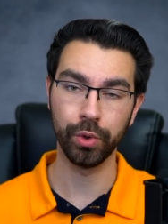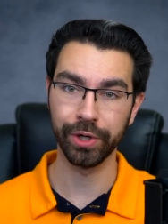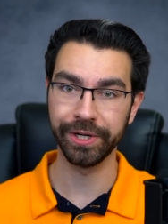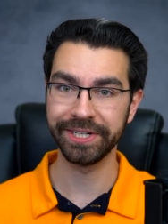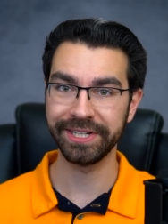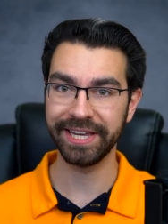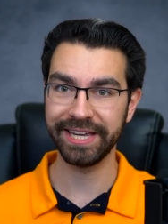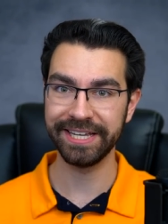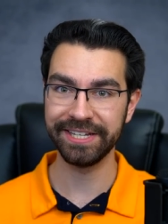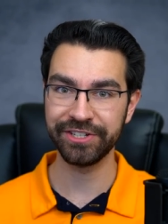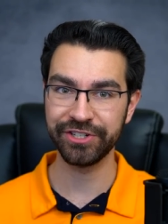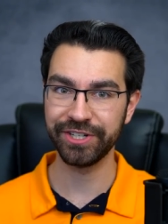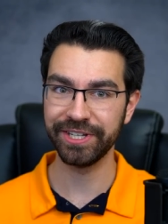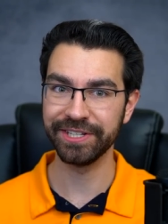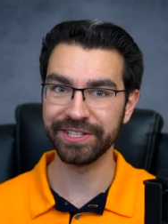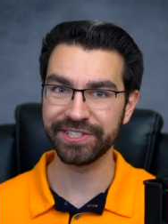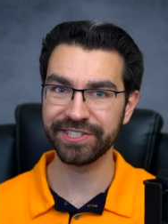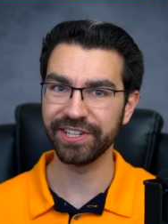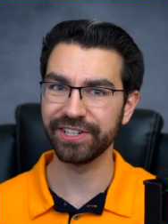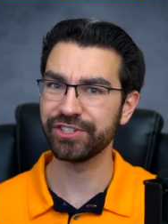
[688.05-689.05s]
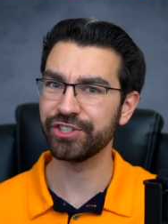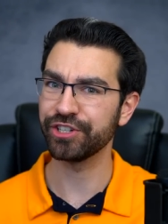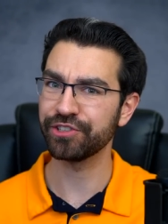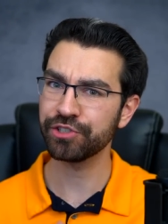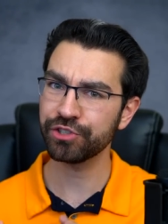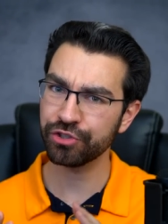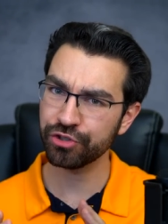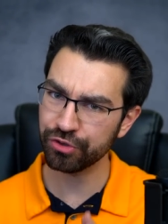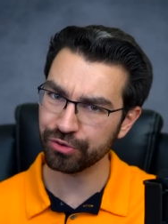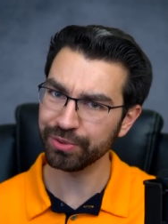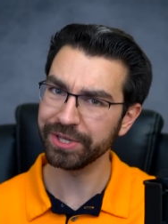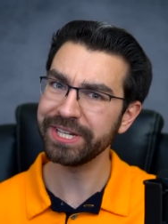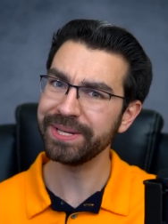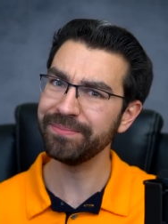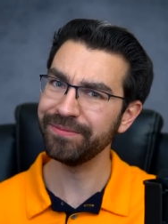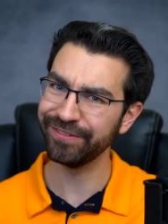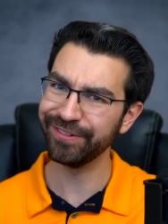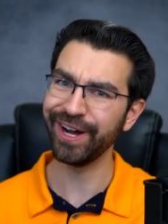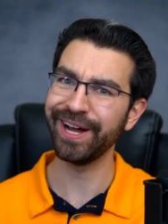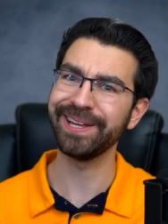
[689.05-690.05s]
were engaged in such
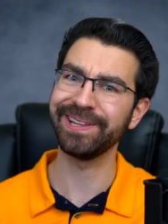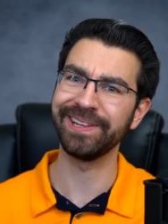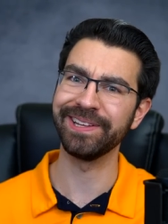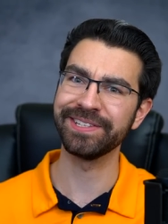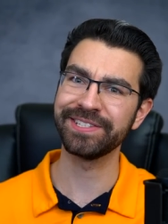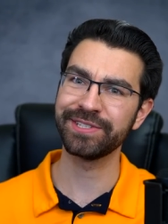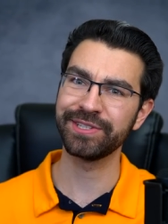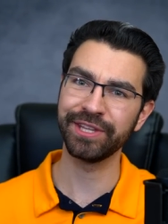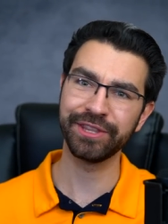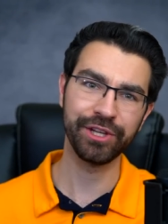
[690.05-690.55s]
extreme violence